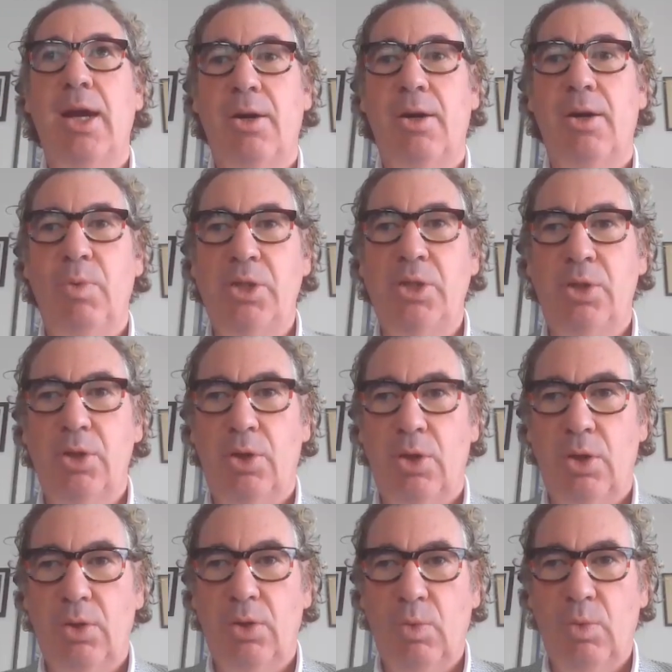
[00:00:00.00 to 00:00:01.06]
We
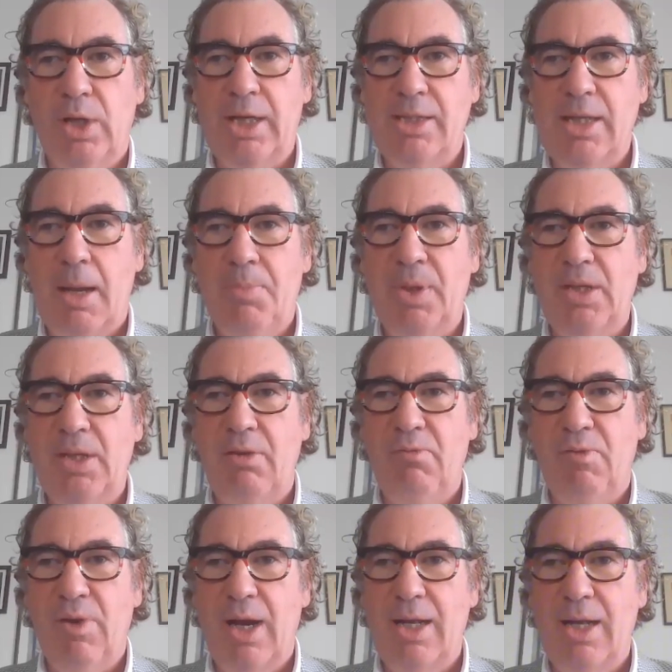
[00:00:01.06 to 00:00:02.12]
saw what has happened in
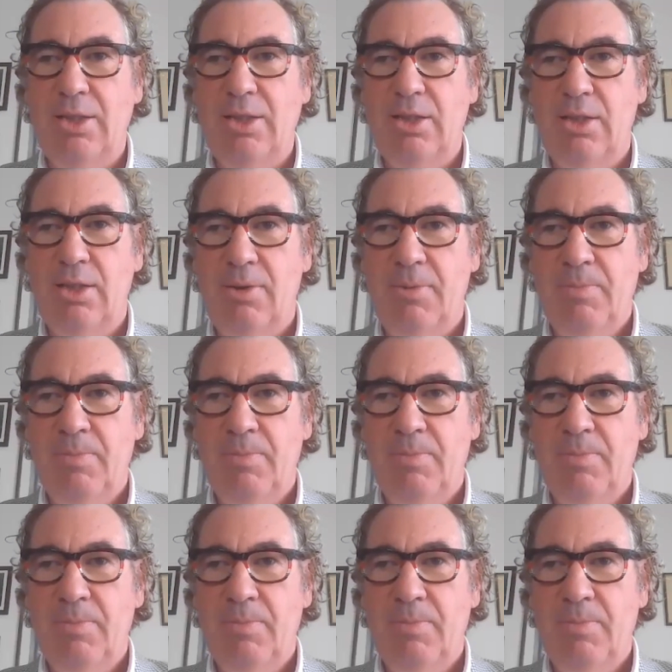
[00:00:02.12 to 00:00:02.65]
France